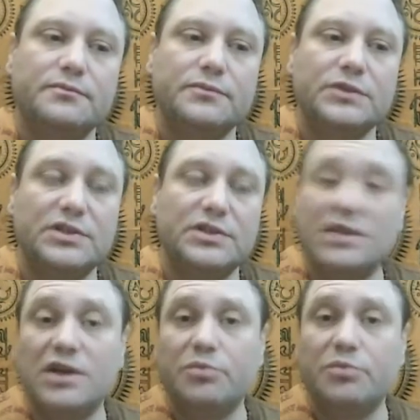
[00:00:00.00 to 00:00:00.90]
It's
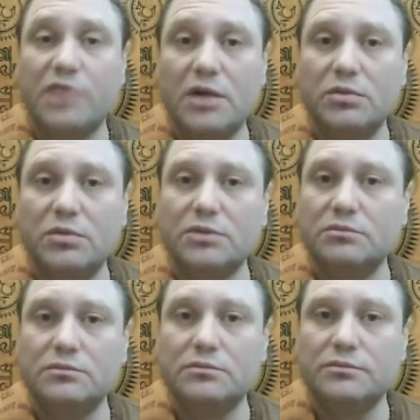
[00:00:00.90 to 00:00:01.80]
not a problem
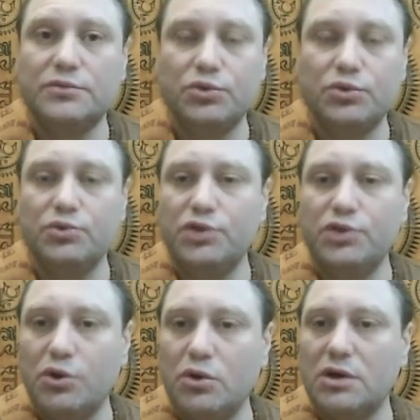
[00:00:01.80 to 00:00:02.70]
to do
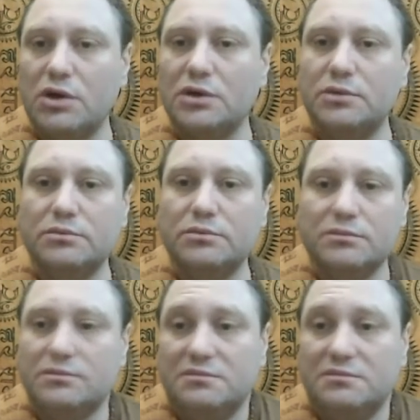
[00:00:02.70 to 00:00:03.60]
yoga
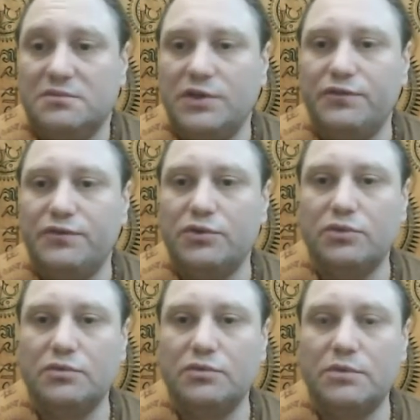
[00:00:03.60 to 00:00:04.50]
if
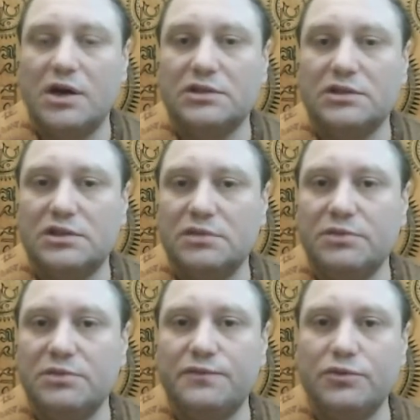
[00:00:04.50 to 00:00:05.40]
you're Muslim,
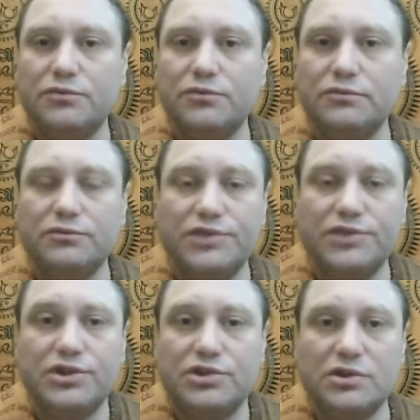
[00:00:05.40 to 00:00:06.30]
if you're
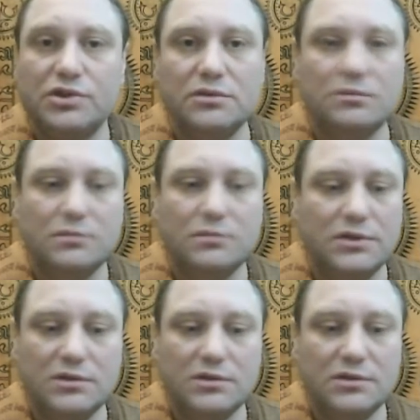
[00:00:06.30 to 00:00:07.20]
Christian.
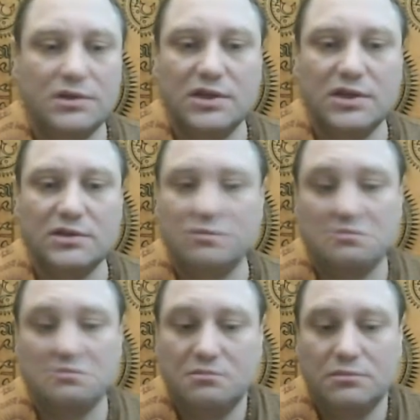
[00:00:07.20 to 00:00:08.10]
It doesn't.
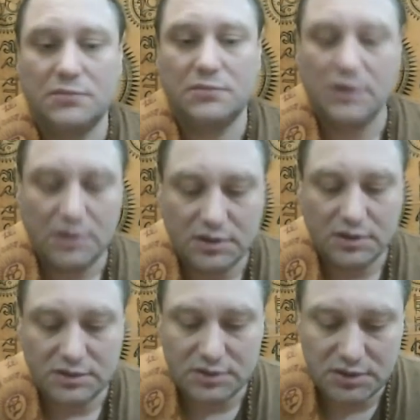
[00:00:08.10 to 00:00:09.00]

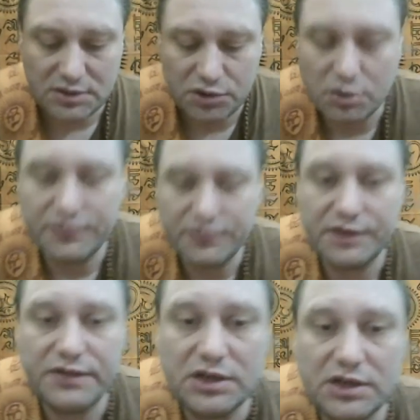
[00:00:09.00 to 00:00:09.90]
It's yoga very
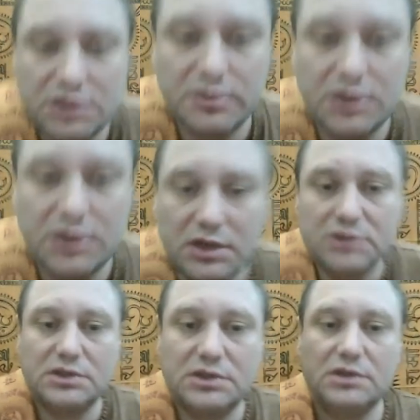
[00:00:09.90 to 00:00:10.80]
flexible, like
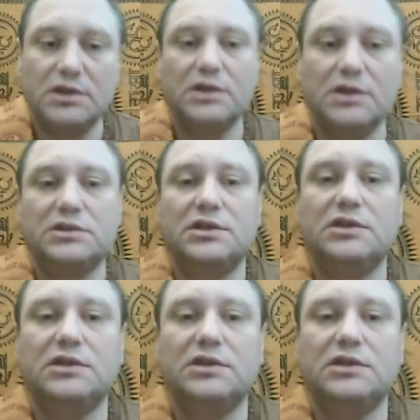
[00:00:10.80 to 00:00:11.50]
I said.